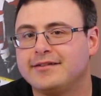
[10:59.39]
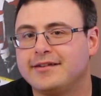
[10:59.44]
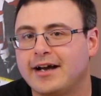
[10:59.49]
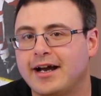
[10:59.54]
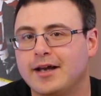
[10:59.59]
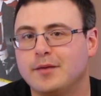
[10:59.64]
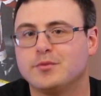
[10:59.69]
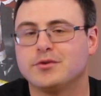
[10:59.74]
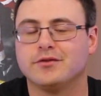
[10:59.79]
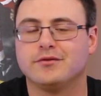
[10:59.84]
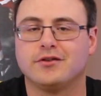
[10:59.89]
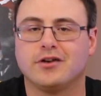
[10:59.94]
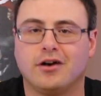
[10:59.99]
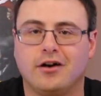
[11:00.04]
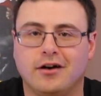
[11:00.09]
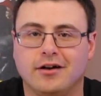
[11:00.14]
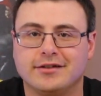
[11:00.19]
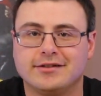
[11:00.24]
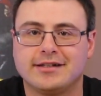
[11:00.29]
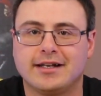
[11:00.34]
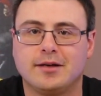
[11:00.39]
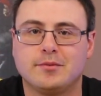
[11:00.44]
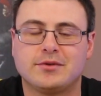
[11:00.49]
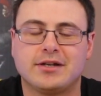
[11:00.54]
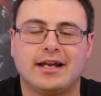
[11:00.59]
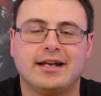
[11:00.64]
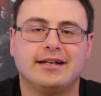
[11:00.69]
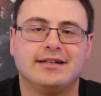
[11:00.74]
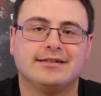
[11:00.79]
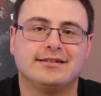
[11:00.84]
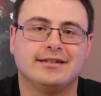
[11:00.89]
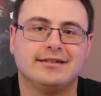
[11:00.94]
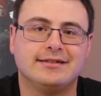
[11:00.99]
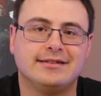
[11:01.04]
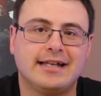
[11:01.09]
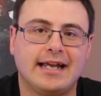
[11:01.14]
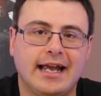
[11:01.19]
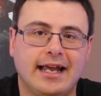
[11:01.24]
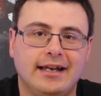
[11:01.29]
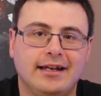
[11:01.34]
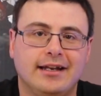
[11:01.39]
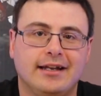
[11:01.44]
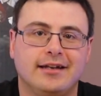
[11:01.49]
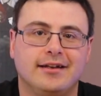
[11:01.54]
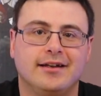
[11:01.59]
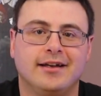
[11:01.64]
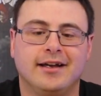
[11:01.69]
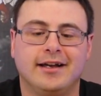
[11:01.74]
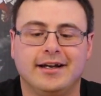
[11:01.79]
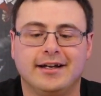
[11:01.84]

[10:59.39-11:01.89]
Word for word: types of concepts and is intended